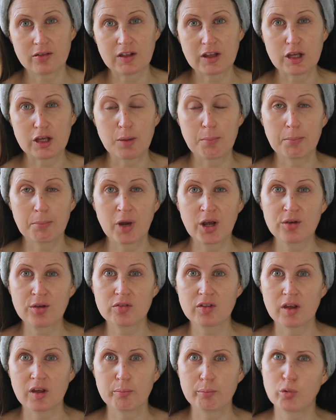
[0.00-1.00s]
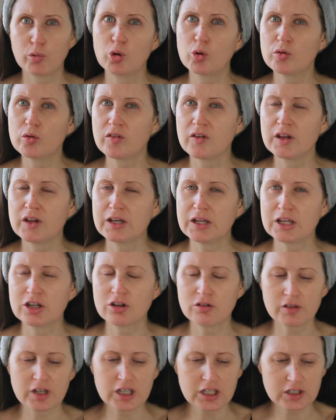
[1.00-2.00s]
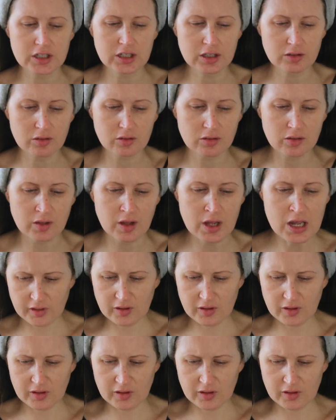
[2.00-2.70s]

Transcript: the most important ingredients.